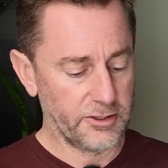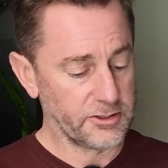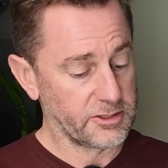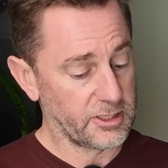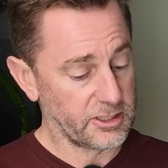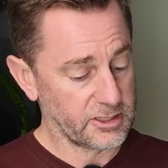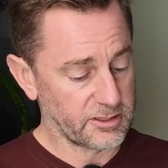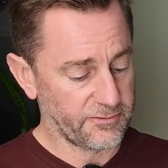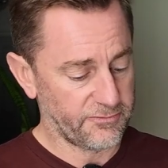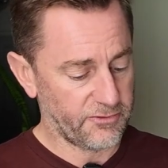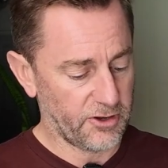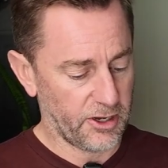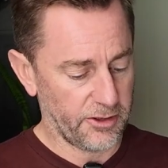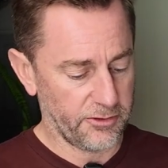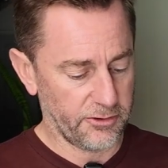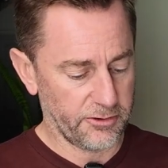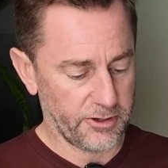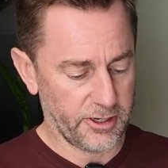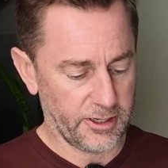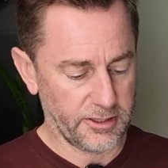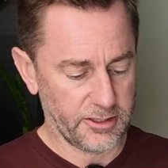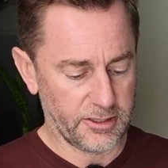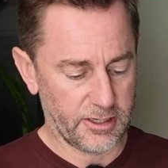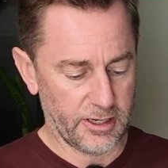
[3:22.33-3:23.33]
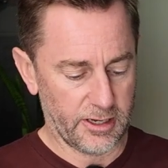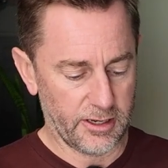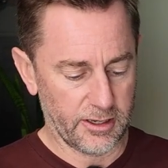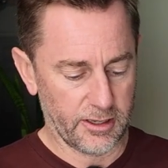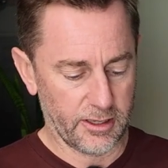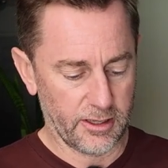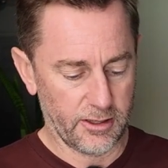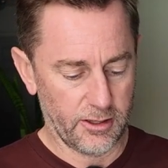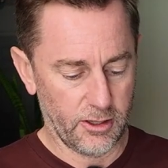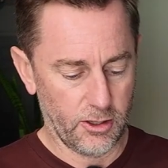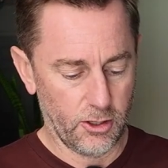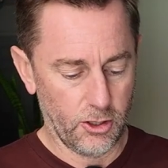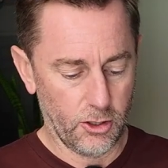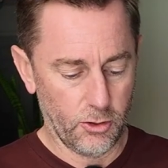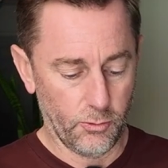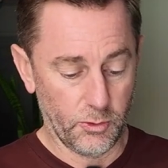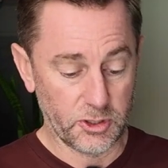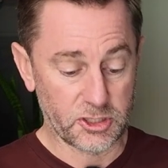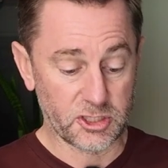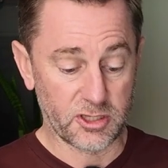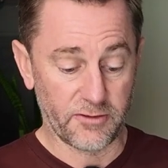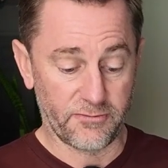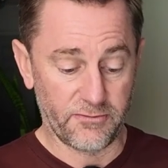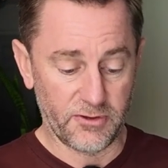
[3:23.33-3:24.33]
his father had dug,
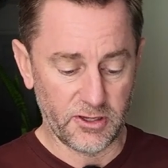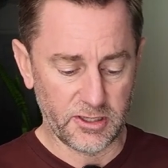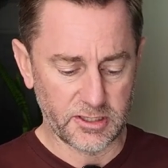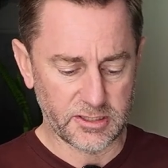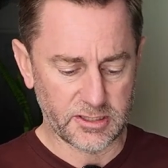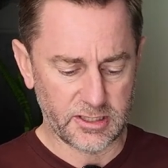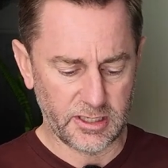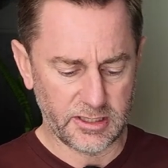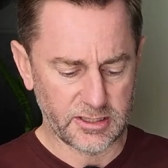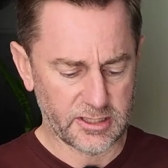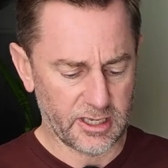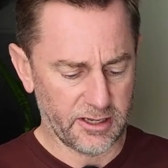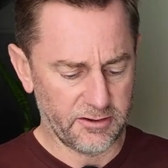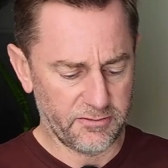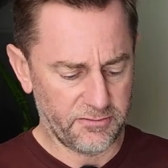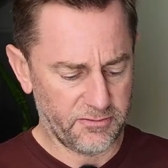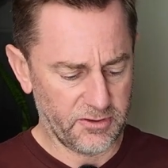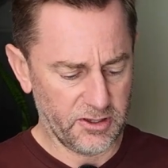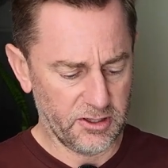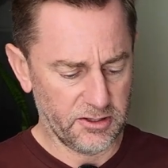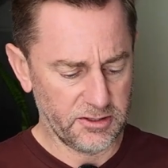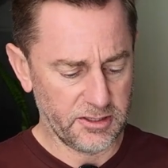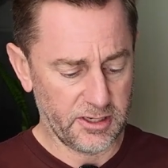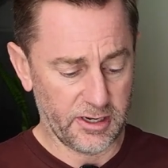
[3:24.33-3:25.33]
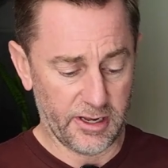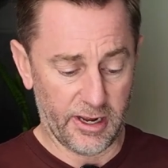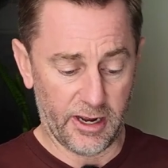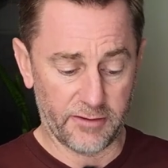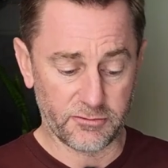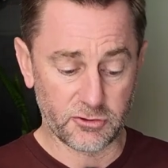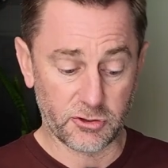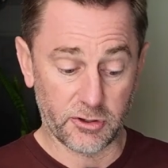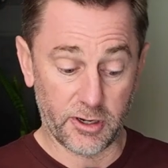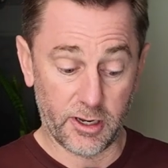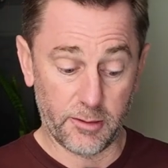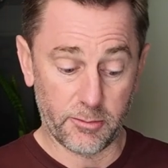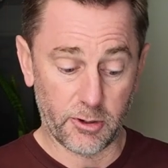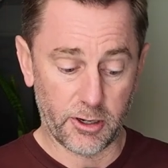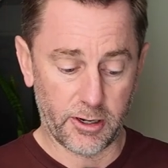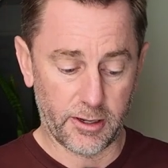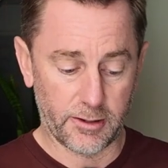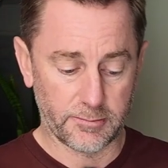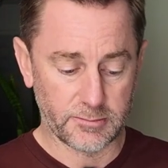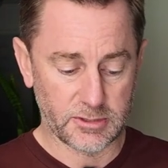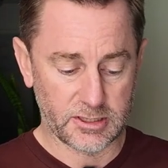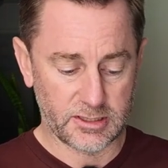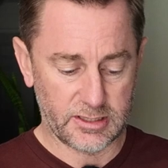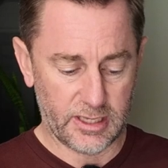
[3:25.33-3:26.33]
which the Philistines had filled in after
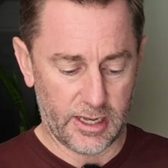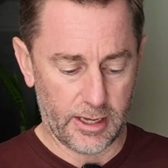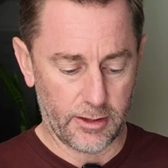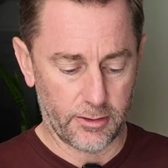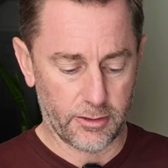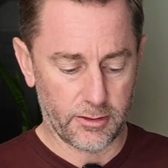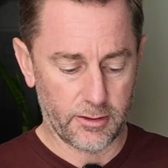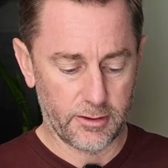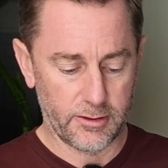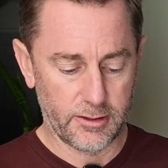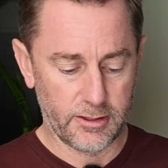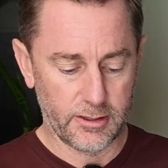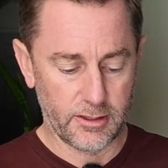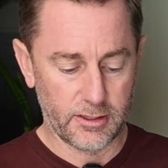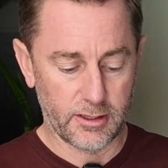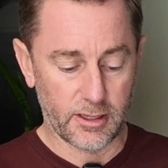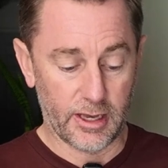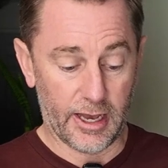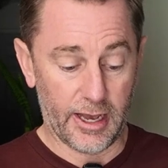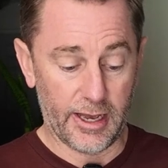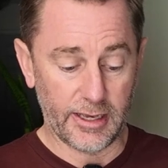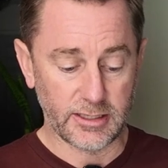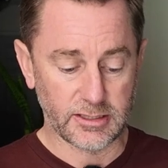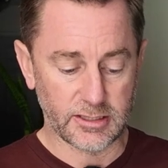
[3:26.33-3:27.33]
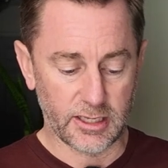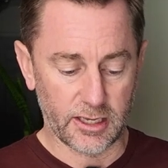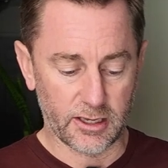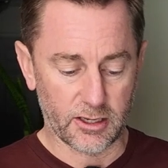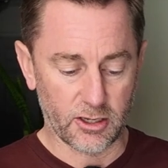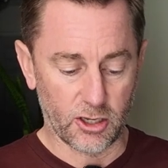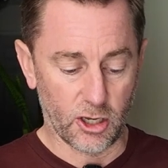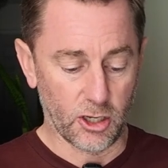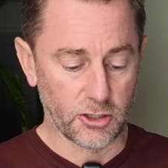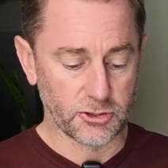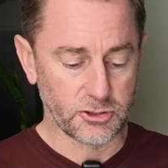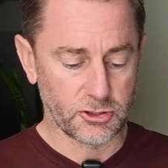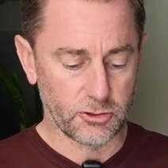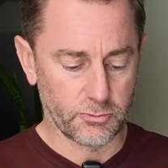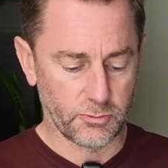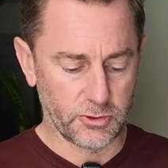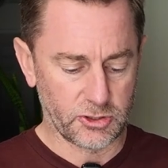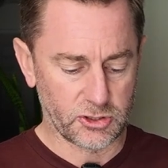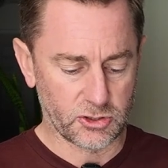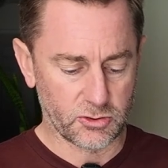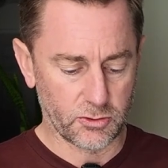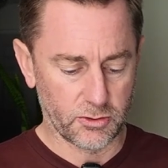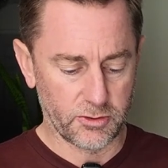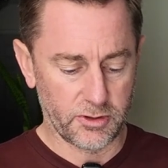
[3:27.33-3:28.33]
Abraham's death. Isaac also
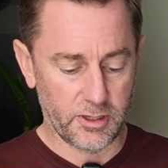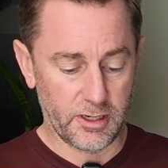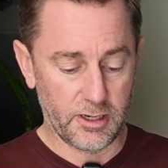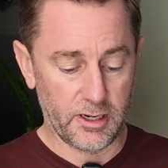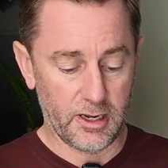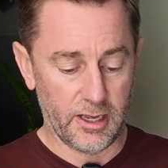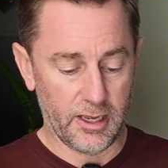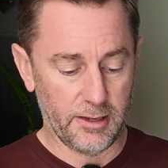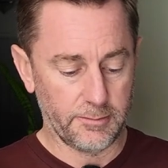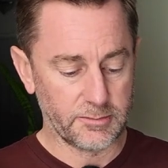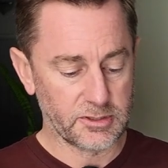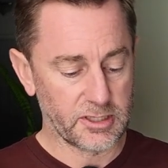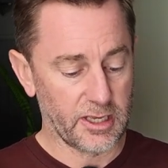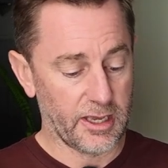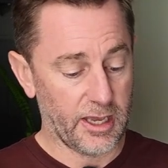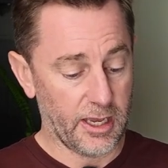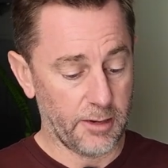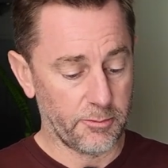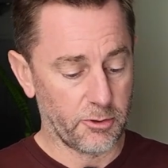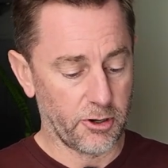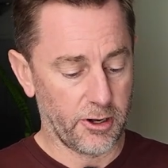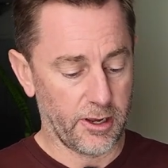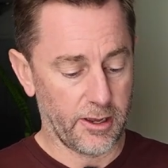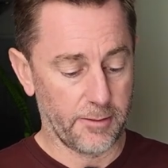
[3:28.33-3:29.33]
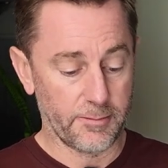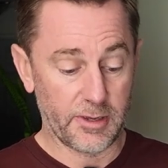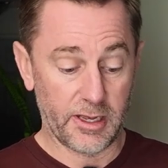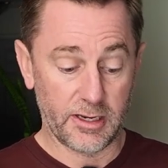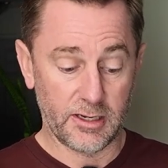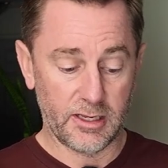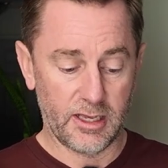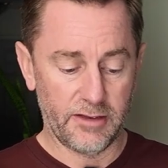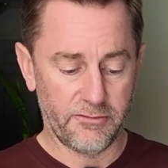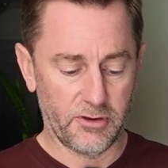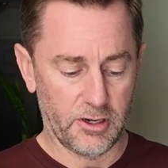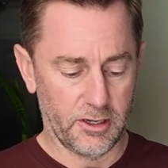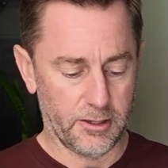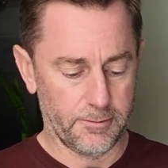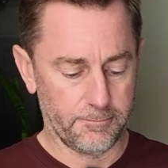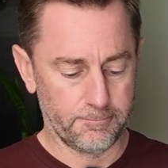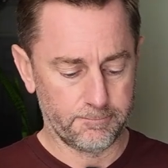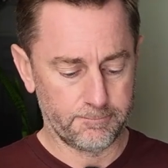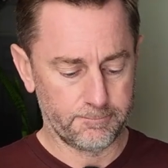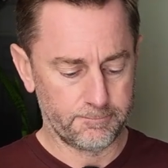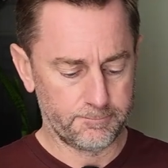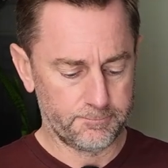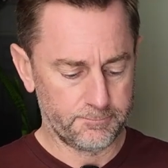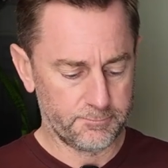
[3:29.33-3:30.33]
restored the names Abraham had given
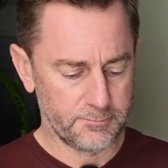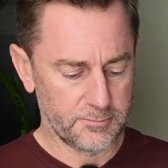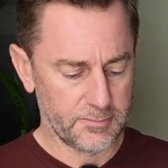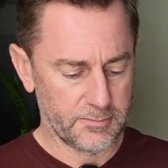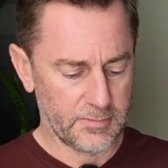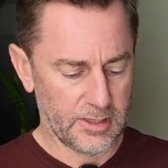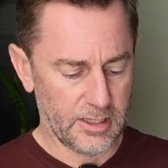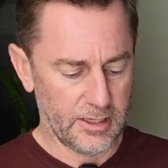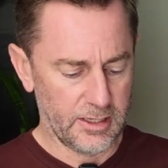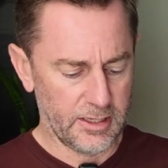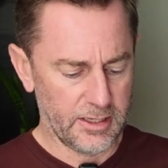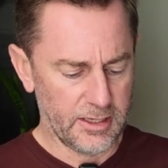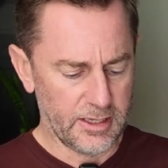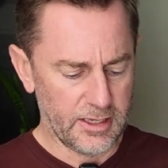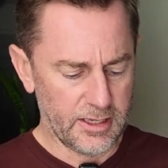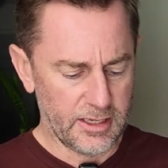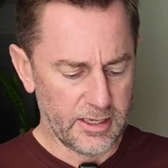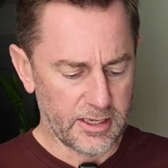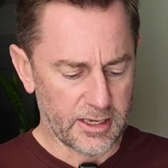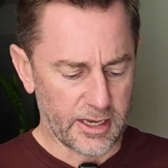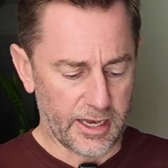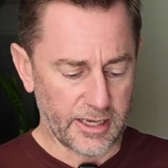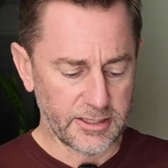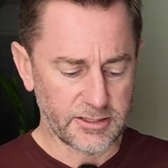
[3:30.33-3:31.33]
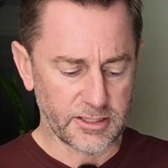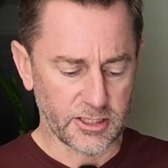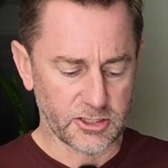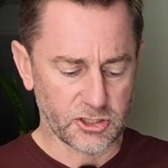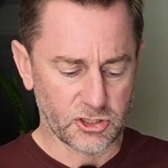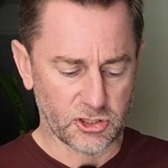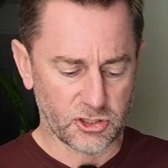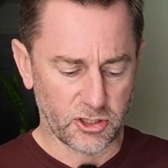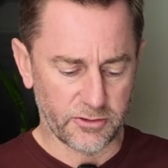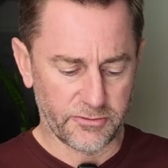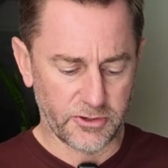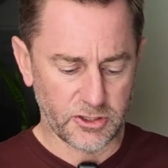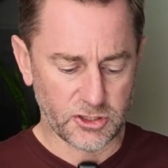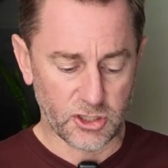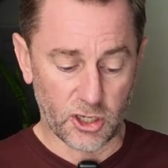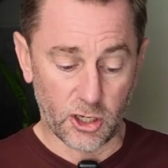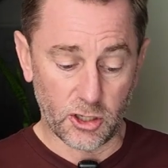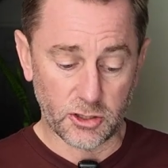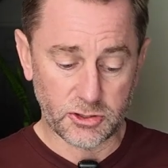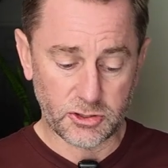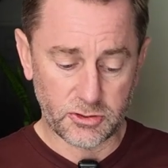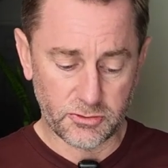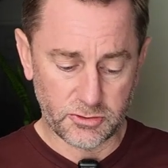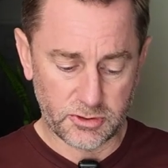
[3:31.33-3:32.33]
him. Isaac's servants
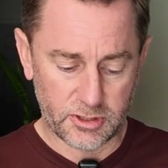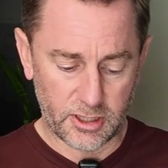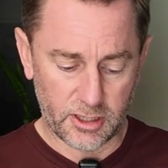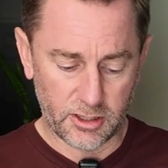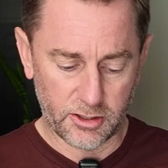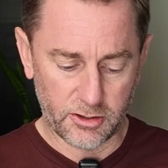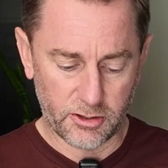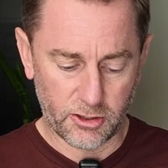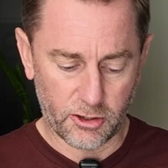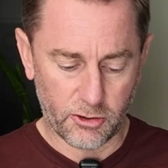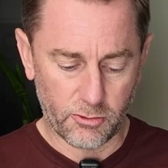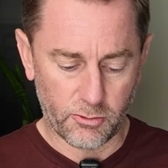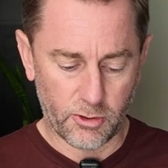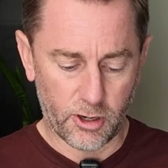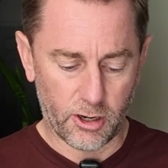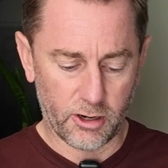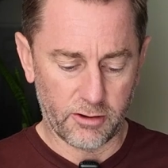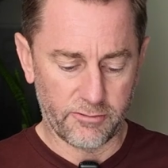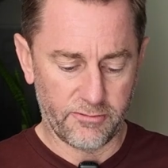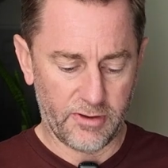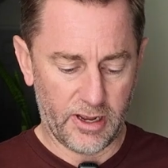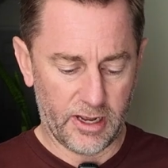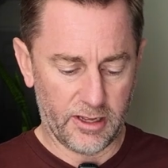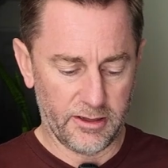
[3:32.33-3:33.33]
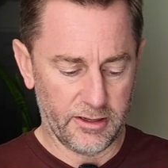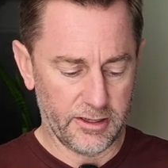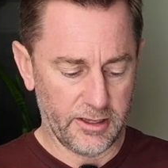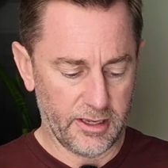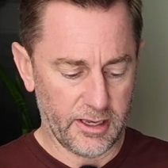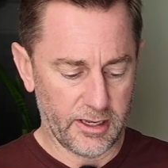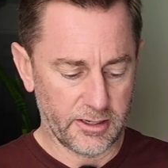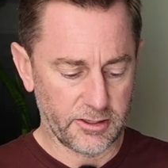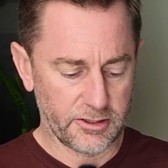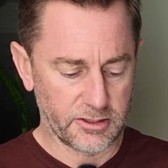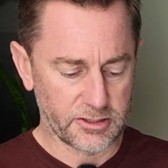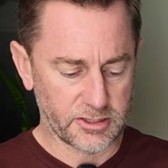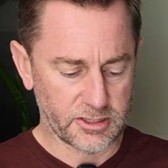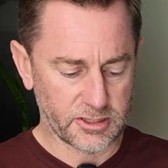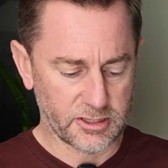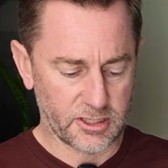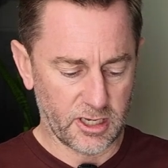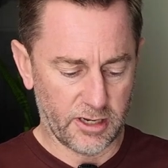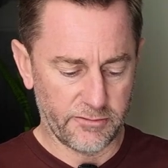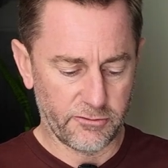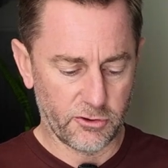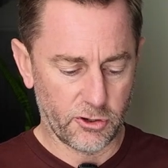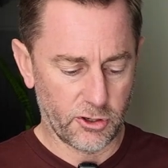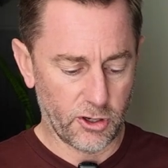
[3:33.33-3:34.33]
also dug the Gerar Valley and
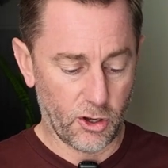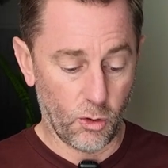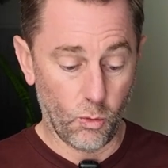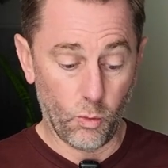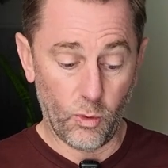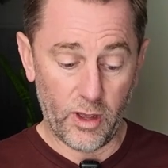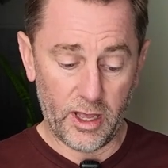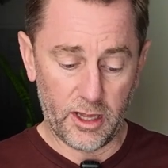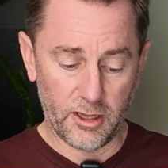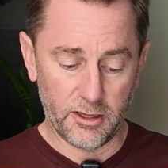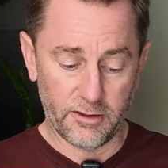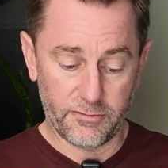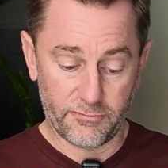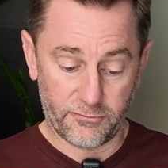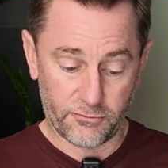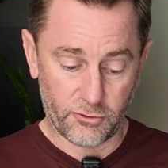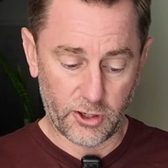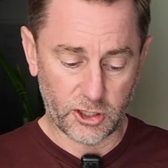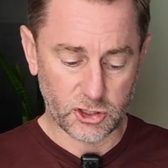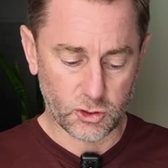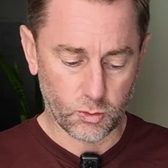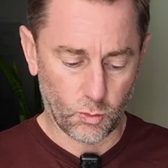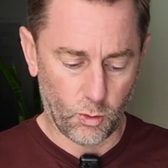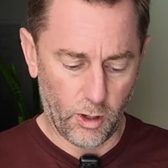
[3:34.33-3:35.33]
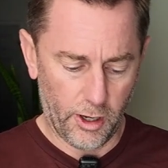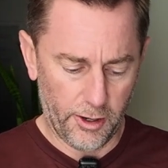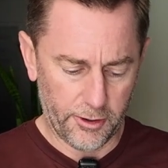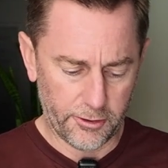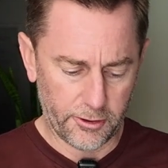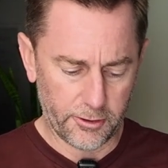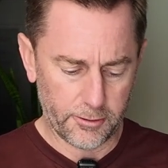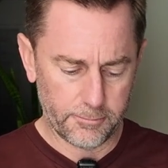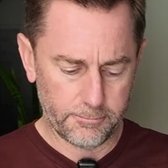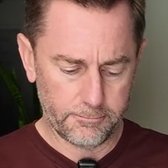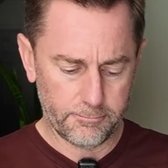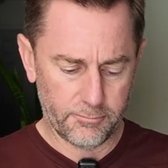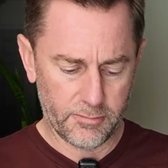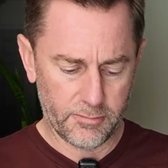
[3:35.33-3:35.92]
discovered a well of fresh water.